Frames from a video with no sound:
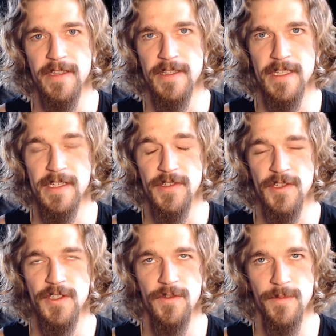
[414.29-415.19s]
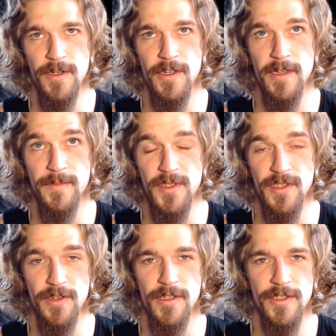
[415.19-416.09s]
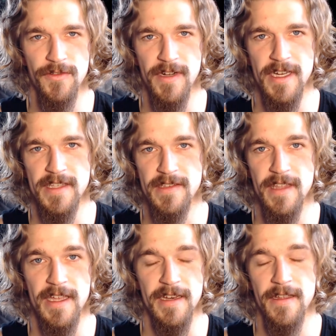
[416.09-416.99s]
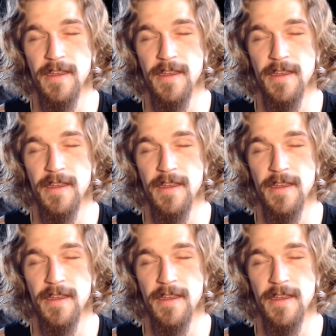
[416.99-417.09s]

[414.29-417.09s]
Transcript: the super absurd traits like